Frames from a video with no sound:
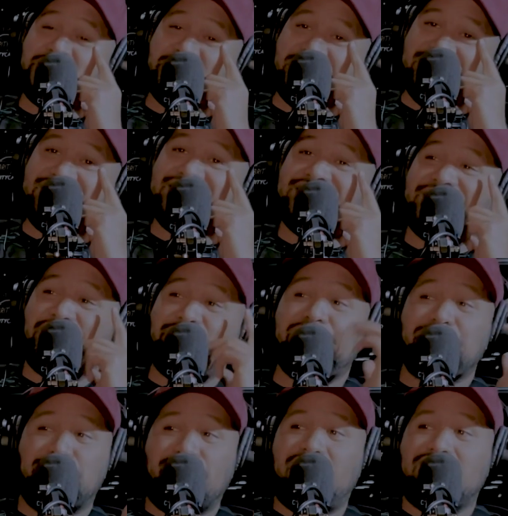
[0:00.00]
this is how
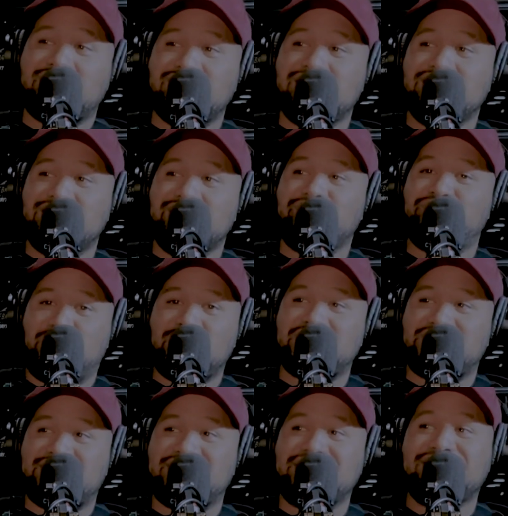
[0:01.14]
people actually
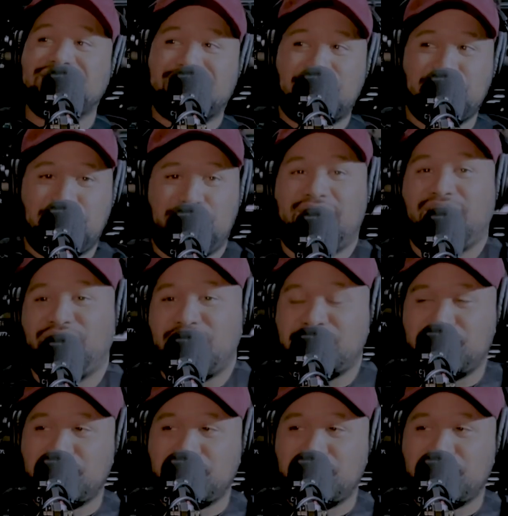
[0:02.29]
function. This is how people have extra